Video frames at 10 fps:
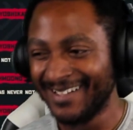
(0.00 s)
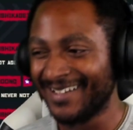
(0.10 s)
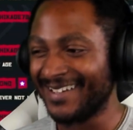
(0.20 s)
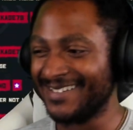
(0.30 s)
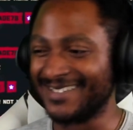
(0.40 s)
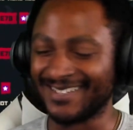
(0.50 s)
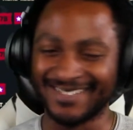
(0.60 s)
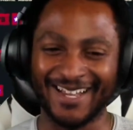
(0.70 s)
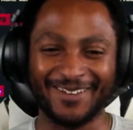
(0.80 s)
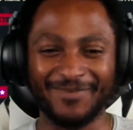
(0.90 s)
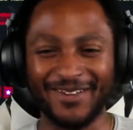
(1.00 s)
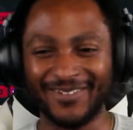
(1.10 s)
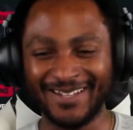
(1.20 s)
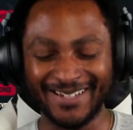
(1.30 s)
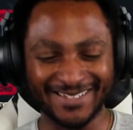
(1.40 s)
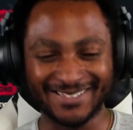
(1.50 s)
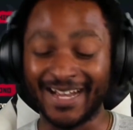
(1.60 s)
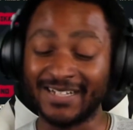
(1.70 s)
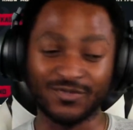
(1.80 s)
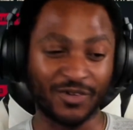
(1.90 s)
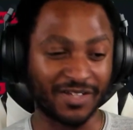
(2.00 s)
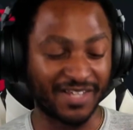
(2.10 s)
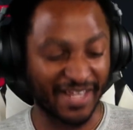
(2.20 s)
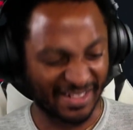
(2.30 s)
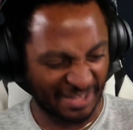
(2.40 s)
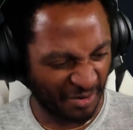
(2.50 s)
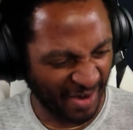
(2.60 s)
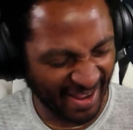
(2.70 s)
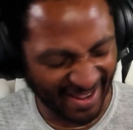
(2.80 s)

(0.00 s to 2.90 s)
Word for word: he just like me. This nigga said, I just want to kick their ass.